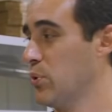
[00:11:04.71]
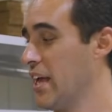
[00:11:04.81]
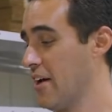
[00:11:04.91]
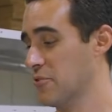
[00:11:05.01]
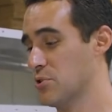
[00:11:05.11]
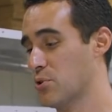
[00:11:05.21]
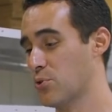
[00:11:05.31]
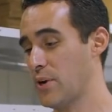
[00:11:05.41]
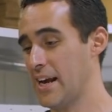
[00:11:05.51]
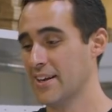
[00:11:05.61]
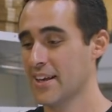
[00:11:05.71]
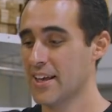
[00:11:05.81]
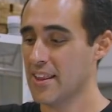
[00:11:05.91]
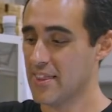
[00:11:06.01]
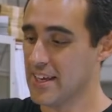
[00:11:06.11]
We have to create
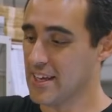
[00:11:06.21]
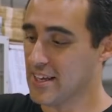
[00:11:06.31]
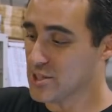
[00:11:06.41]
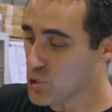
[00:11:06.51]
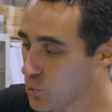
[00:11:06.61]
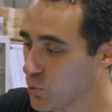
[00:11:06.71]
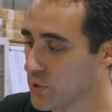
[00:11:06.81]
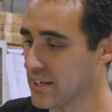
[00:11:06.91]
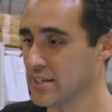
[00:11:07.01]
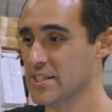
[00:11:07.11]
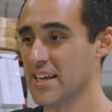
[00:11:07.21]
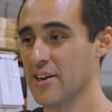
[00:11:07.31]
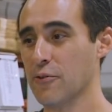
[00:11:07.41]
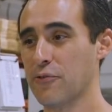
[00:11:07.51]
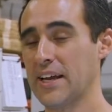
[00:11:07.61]
the tooling to
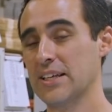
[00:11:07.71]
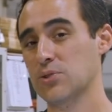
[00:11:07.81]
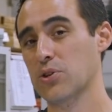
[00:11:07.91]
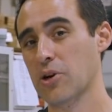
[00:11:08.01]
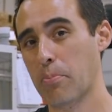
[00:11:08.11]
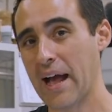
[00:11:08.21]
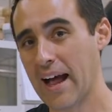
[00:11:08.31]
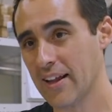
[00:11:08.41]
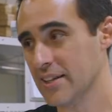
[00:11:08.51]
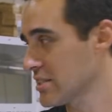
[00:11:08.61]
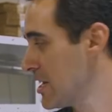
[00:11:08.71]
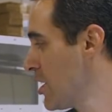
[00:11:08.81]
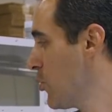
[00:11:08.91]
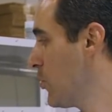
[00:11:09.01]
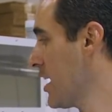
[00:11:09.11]
interface with our pallets.
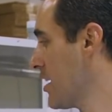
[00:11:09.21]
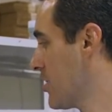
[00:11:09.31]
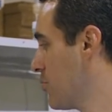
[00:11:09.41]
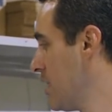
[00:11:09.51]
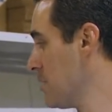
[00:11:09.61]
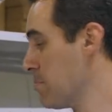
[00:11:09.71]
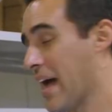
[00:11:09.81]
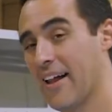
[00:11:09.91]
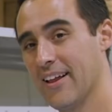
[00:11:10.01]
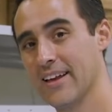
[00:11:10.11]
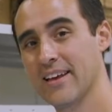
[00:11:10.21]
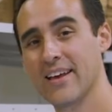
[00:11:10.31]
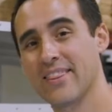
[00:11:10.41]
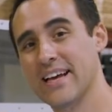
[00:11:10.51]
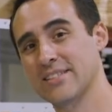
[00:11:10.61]
We gotta create a pallet
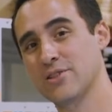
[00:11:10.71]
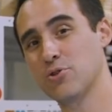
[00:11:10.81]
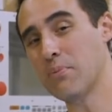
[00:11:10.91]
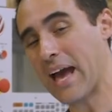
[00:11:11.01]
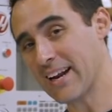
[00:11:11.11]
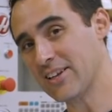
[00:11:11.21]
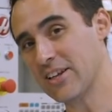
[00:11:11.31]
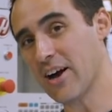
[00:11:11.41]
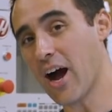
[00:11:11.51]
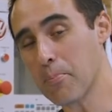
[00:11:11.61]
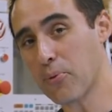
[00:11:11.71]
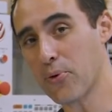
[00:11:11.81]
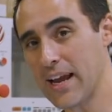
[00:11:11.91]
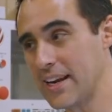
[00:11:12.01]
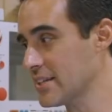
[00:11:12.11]
that's pneumatically
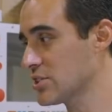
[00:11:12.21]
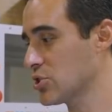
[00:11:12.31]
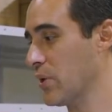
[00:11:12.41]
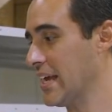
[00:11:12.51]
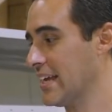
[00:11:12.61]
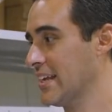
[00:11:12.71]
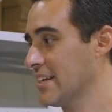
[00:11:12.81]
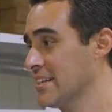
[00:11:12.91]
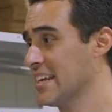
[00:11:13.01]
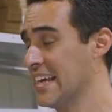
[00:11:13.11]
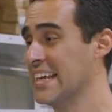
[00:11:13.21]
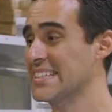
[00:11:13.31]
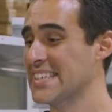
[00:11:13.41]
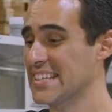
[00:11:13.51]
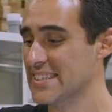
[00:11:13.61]
operated, so it can, it can
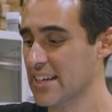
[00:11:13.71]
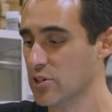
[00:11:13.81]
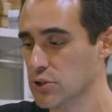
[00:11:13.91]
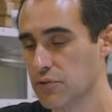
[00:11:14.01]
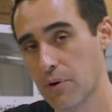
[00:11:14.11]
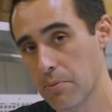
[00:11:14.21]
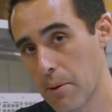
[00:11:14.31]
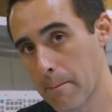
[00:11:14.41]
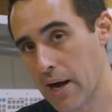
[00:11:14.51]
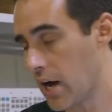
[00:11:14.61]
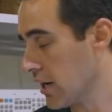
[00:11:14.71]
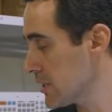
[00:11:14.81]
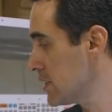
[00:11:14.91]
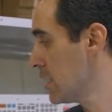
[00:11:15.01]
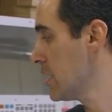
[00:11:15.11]
send signals from the
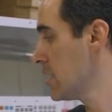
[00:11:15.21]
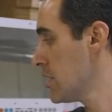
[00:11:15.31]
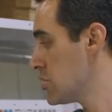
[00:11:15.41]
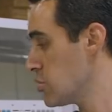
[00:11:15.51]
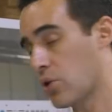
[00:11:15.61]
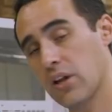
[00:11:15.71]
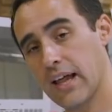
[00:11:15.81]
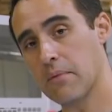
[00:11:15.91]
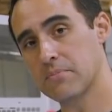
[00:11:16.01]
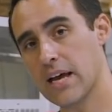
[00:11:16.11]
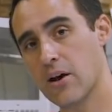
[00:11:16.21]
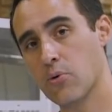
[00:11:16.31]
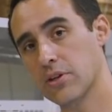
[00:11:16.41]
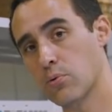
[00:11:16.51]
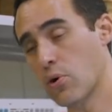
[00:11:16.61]
box to clamp down
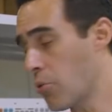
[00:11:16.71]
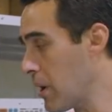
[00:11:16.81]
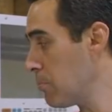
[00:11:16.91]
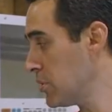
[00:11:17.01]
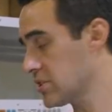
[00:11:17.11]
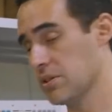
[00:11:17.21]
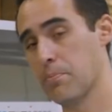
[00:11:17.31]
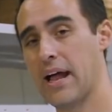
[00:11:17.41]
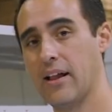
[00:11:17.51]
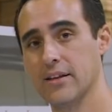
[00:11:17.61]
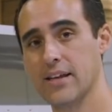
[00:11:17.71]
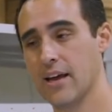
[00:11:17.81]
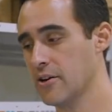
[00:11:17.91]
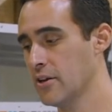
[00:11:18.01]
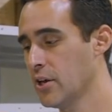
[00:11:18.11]
when the robot puts the pallet
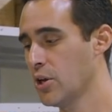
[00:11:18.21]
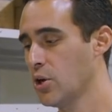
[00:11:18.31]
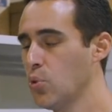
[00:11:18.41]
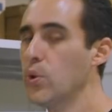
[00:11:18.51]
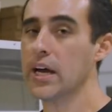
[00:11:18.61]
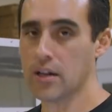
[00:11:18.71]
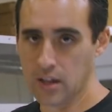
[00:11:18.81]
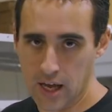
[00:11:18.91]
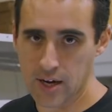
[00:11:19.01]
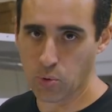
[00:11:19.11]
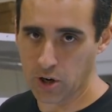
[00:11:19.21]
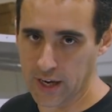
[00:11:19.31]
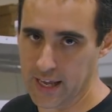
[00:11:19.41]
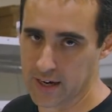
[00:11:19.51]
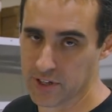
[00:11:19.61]
down. We got a lot of work
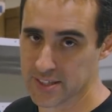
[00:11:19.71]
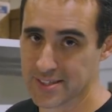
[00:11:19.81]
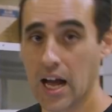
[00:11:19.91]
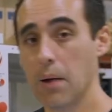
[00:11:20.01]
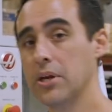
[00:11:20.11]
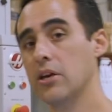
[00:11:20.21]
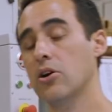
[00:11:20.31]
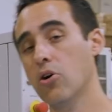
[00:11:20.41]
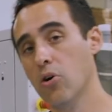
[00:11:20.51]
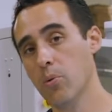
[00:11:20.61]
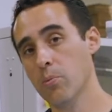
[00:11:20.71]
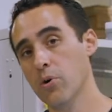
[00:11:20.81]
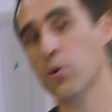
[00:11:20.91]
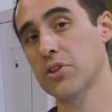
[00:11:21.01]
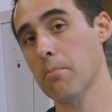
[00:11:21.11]
ahead of us. I'm gonna go home
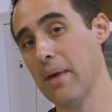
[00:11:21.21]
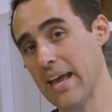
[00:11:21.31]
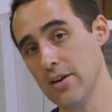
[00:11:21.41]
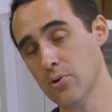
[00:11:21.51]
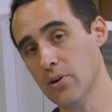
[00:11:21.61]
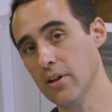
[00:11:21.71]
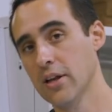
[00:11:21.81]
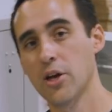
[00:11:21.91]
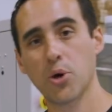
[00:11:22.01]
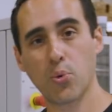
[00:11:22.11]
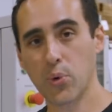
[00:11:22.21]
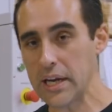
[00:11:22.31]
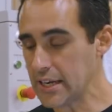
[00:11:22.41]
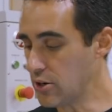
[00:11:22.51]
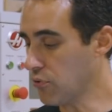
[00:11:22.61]
with the manual,
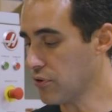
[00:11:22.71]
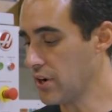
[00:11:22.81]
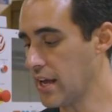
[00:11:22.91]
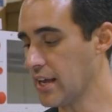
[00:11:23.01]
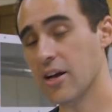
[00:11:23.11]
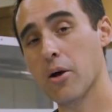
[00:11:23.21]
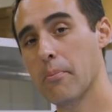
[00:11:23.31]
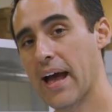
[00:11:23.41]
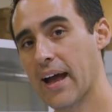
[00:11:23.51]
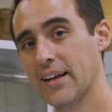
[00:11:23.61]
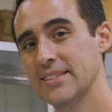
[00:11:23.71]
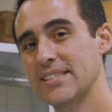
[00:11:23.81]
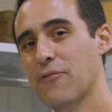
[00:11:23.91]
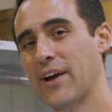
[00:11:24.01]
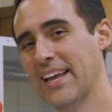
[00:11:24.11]
read it overnight, come back,
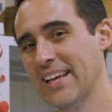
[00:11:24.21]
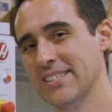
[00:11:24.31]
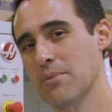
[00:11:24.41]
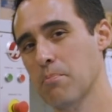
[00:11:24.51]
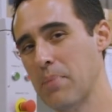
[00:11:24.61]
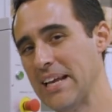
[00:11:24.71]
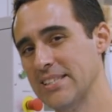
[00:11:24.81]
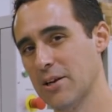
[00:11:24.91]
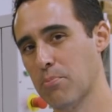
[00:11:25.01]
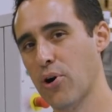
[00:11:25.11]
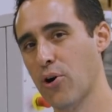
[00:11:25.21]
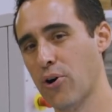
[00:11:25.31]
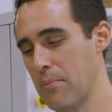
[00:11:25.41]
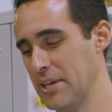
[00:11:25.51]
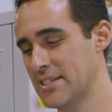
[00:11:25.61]
see if I can get some basic
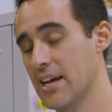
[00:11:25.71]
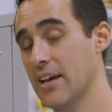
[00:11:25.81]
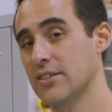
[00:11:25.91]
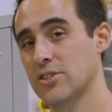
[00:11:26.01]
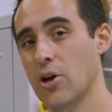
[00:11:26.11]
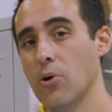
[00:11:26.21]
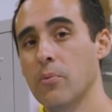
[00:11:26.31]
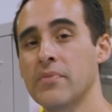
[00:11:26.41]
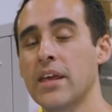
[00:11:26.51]
programming done. So